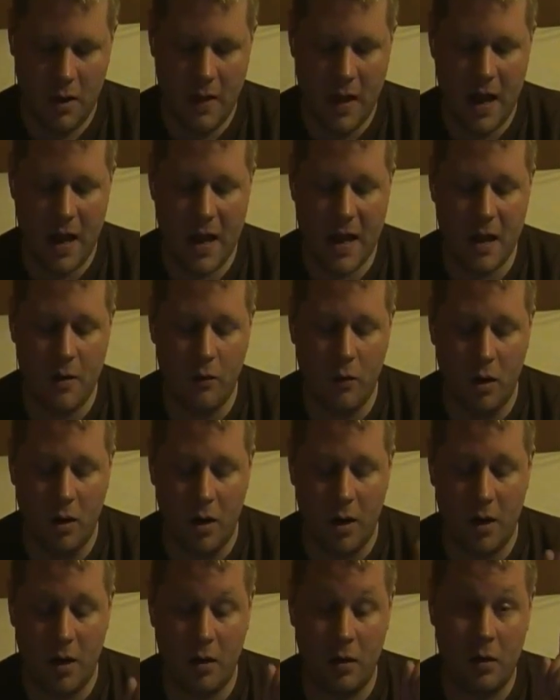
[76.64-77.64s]
that he
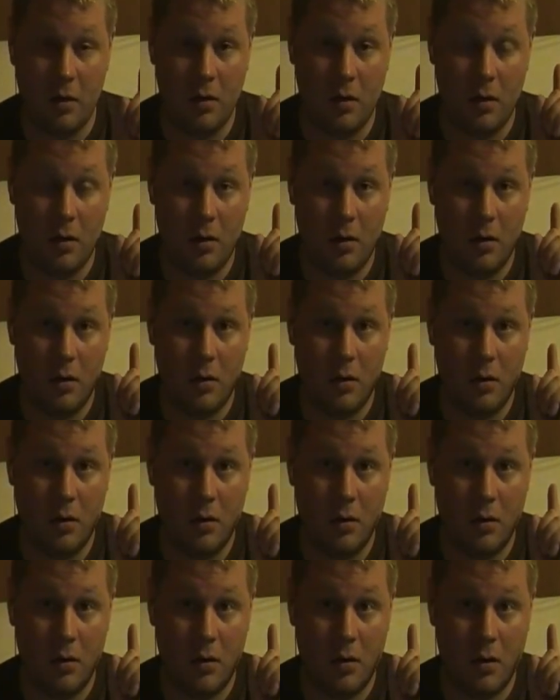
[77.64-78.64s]
wanted
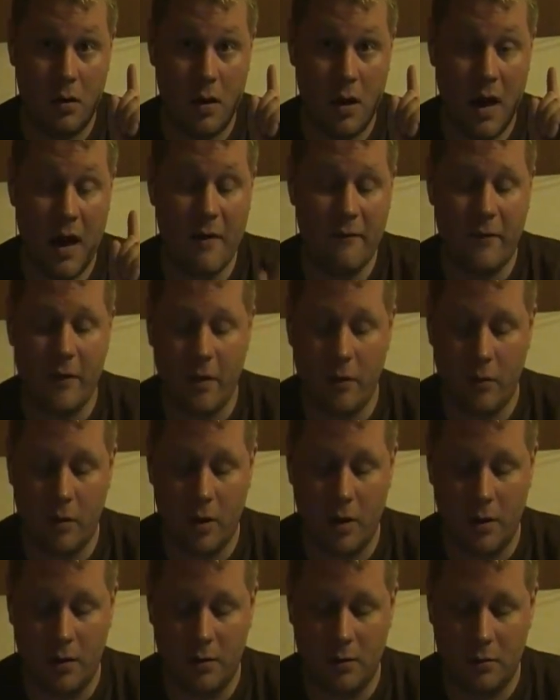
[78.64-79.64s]

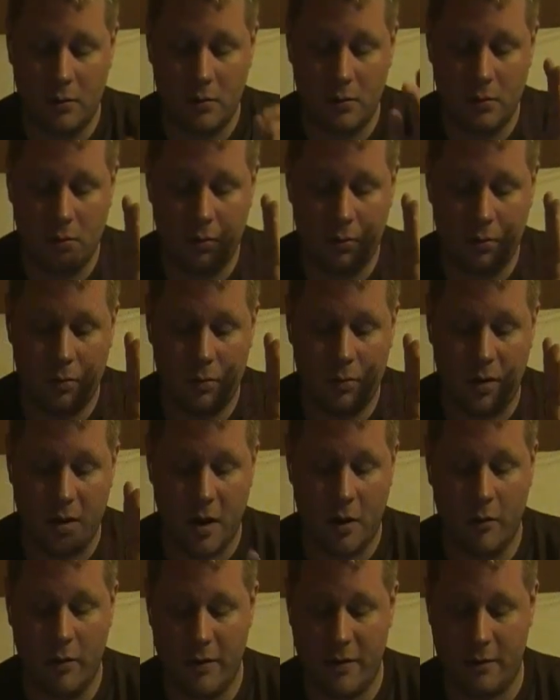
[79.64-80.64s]
everyone to
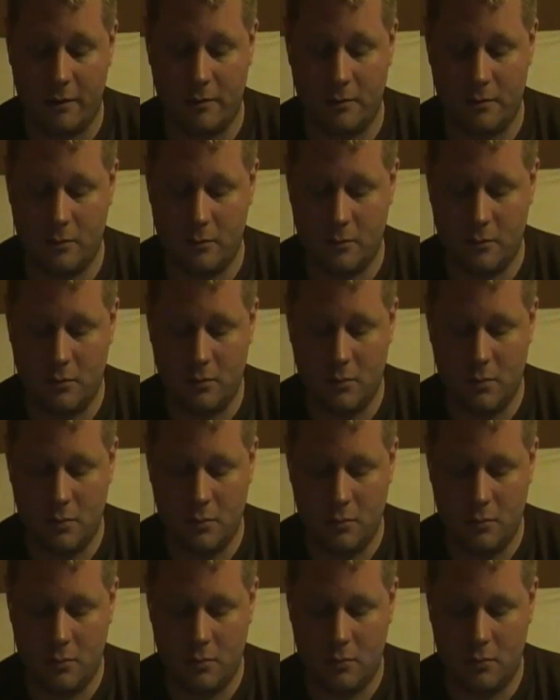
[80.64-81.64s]
go with him.
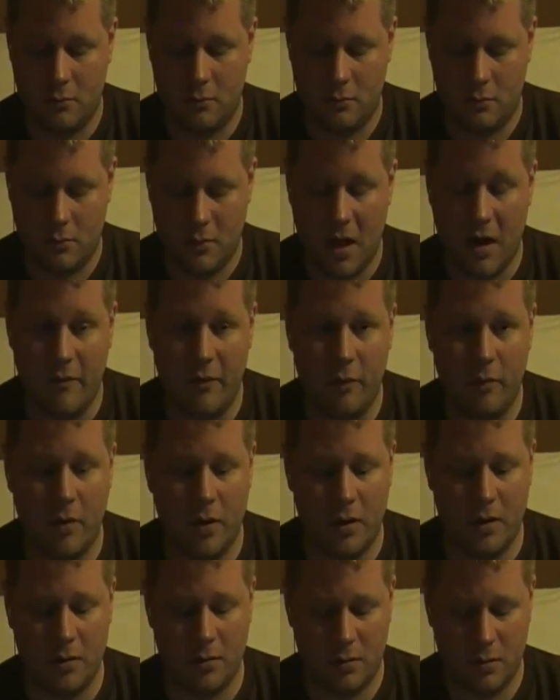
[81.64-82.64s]

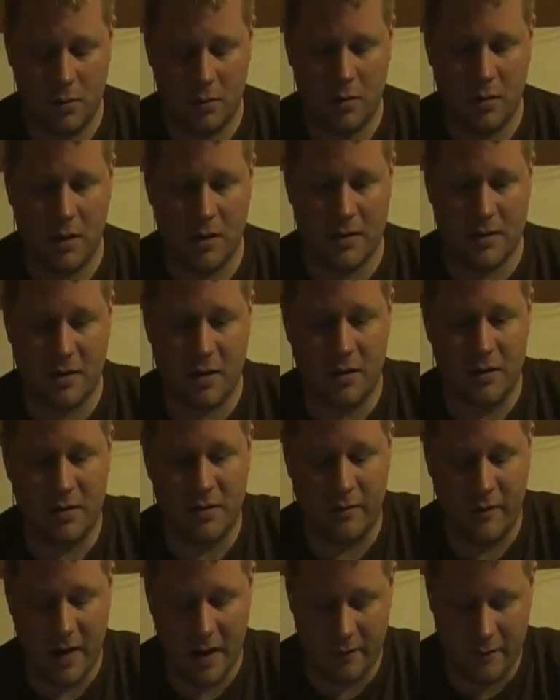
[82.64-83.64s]
Everyone is going to
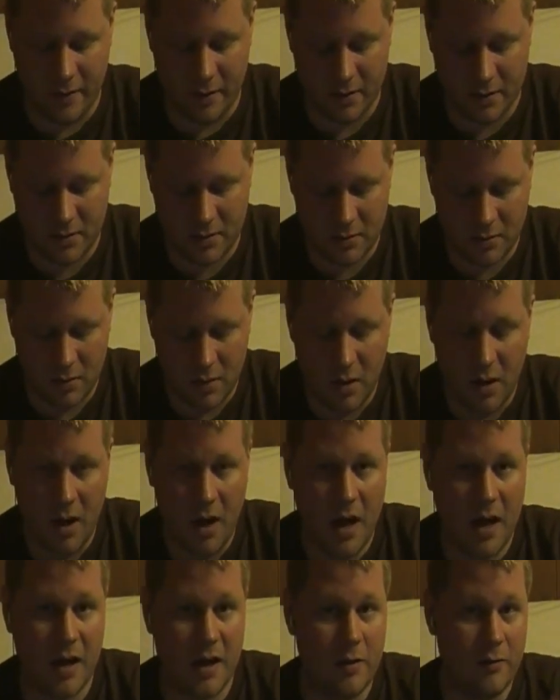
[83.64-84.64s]
survive this.
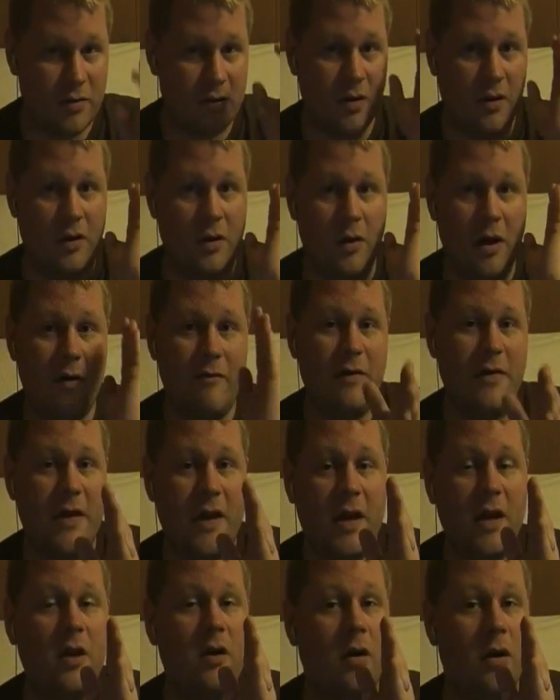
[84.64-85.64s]
And he was going to do
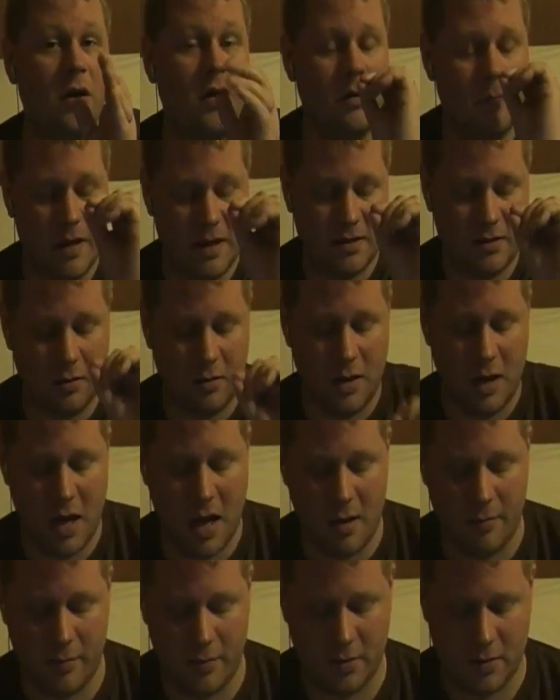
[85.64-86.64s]
everything he could to make certain that
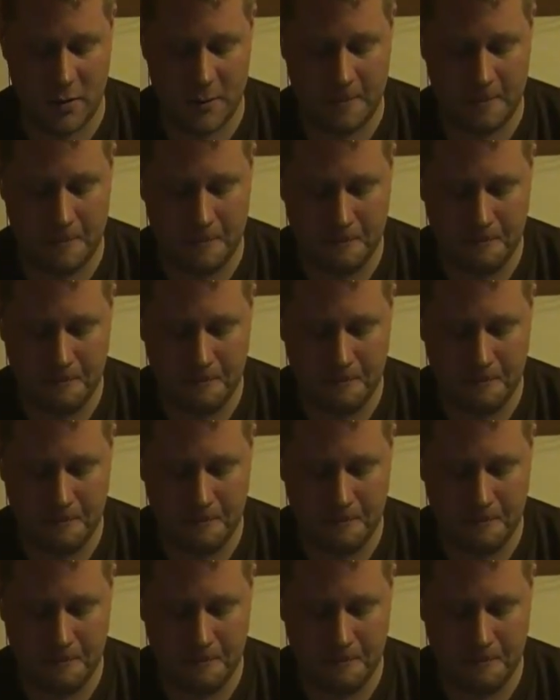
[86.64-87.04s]
happens.